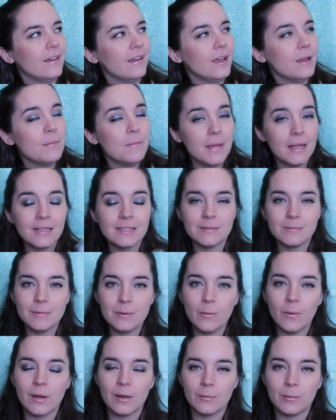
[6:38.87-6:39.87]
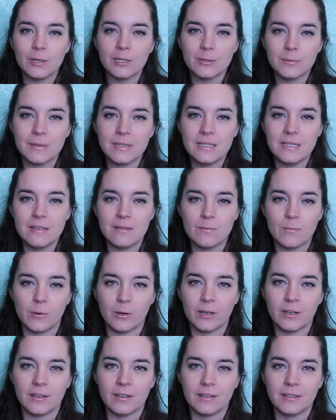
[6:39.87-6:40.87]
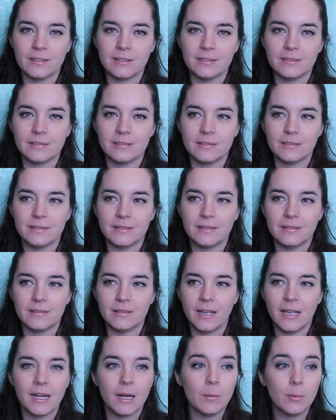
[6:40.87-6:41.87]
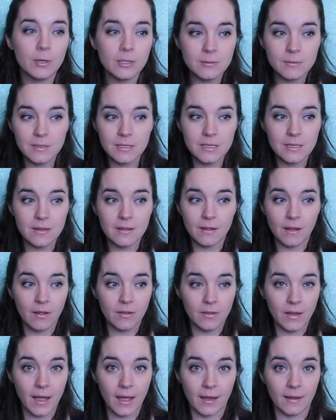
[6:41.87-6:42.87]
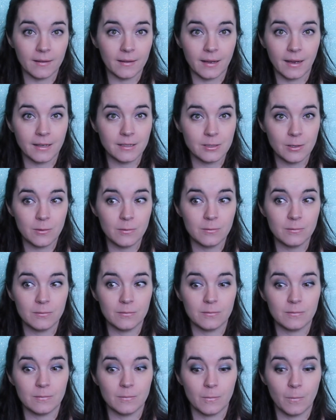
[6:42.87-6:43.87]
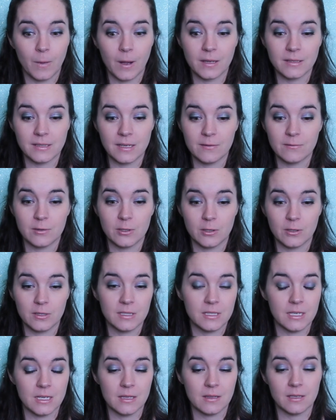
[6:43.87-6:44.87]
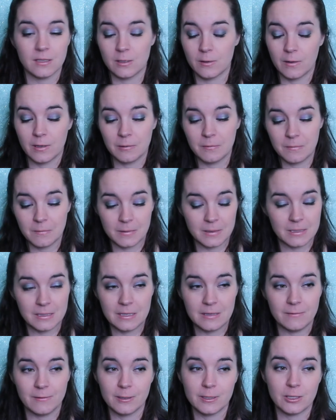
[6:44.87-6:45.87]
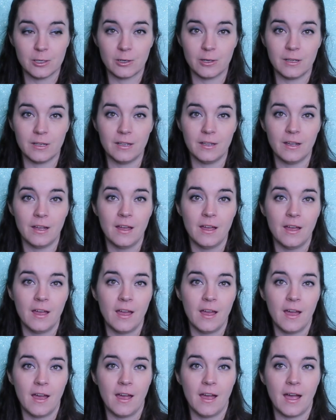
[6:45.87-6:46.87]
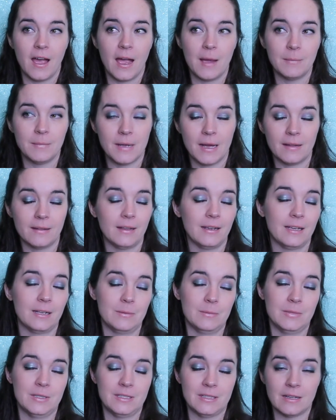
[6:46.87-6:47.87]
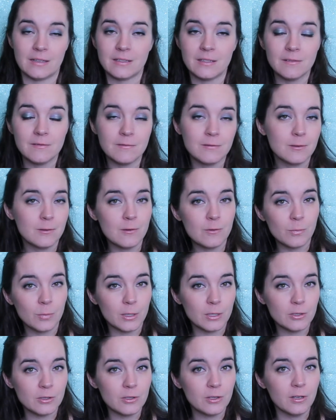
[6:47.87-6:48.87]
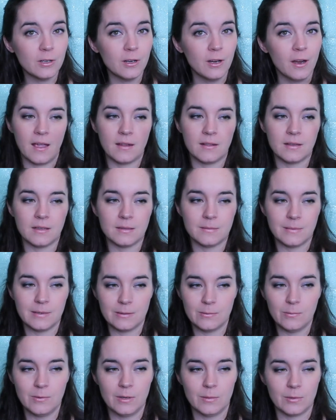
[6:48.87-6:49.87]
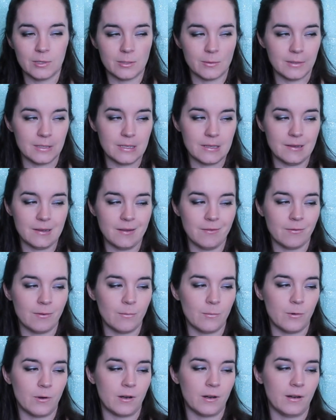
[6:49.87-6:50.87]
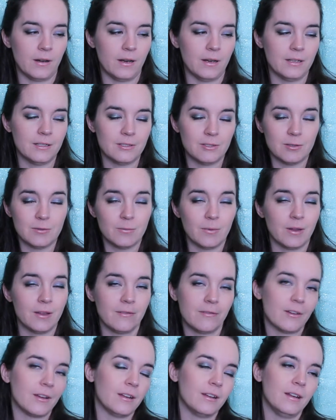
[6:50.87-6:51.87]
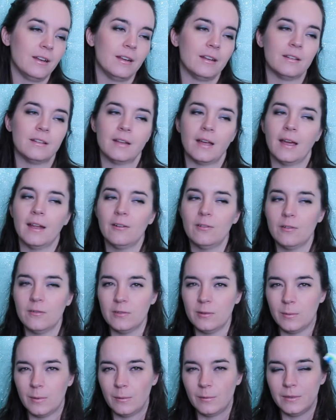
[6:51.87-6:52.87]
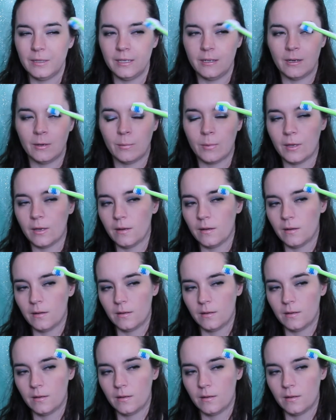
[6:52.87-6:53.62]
It makes me want to brush my teeth more. And I brush my teeth a lot. Like, I don't want to have dirty teeth. I don't like when my teeth feel dirty. I'm not like an obsessive toothbrusher, and this makes me want to brush my teeth even more, and it's just really fun. And I don't know if you'll be able to hear it, but